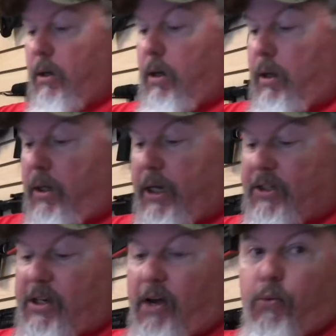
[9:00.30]
You got
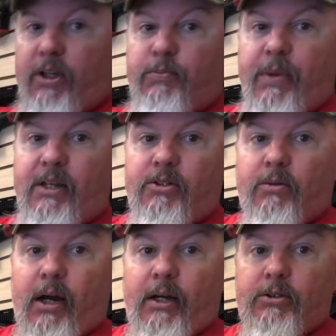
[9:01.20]
Southwest beans and
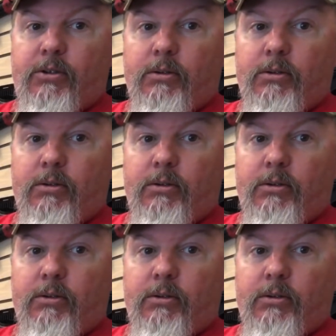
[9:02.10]
rice.